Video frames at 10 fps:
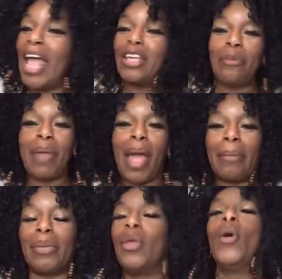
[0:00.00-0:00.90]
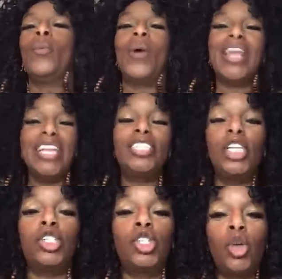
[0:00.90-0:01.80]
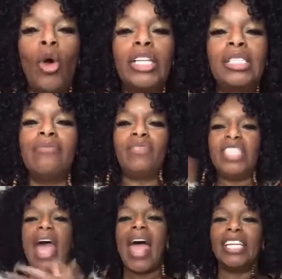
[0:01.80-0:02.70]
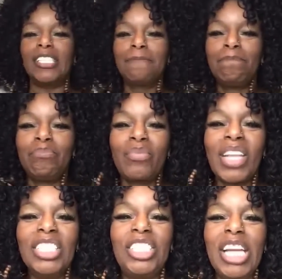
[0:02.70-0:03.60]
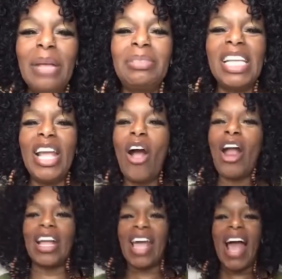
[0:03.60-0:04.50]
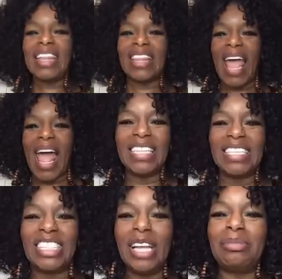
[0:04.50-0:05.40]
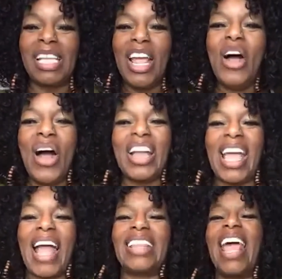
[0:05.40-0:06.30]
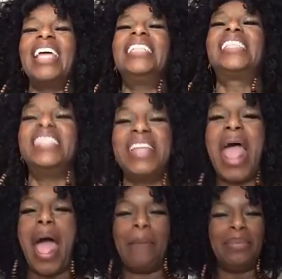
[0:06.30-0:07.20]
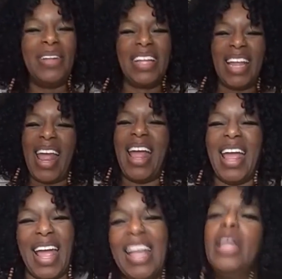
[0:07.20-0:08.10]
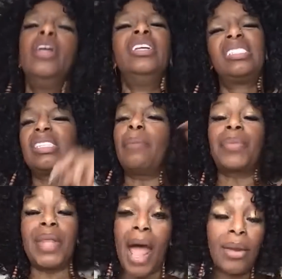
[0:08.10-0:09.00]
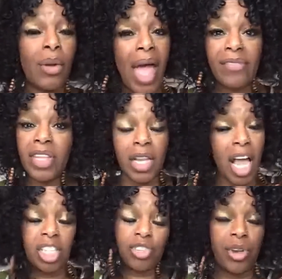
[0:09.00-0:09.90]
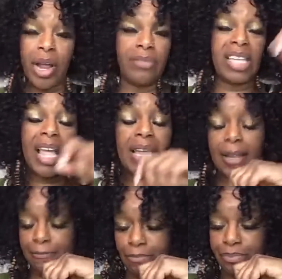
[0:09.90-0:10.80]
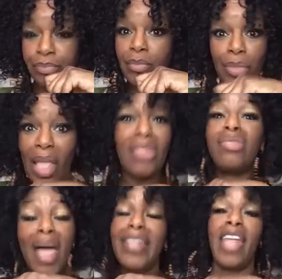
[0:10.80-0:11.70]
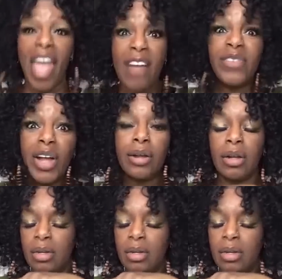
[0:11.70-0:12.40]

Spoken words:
Thank you, baby. What is a short? Yes. Gypsy Heart got that. Gypsy Heart got that. It's a nap. Something I don't have the luxury of taking. Like ever.